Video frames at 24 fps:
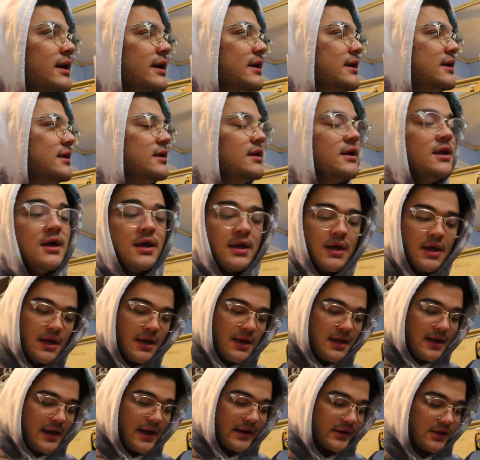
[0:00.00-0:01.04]
I
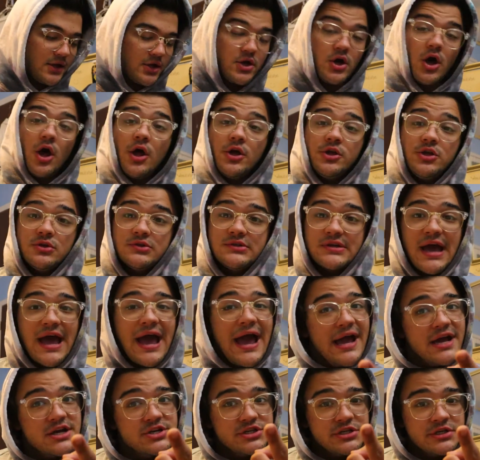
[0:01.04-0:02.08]
can call you to
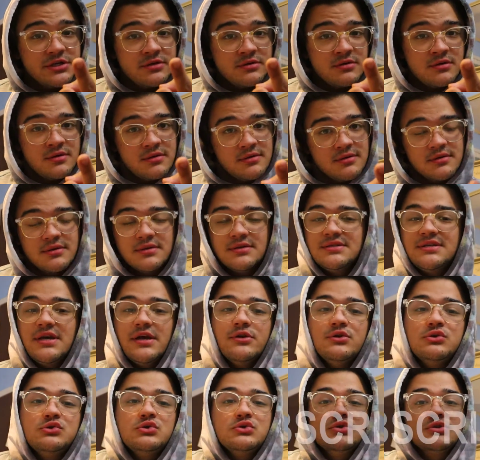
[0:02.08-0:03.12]
action.
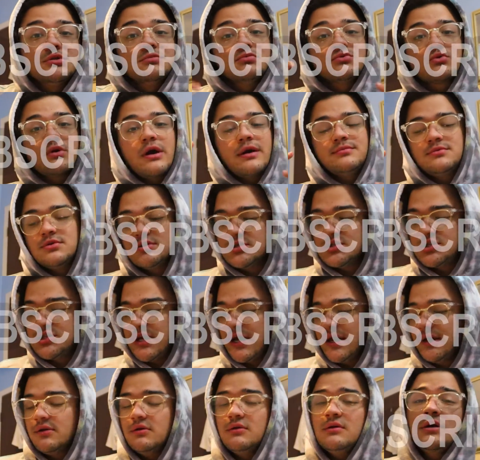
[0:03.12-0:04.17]
Tell you to subscribe to the
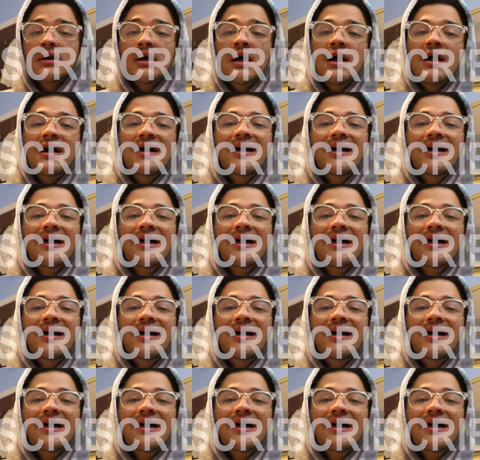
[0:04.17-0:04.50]
channel.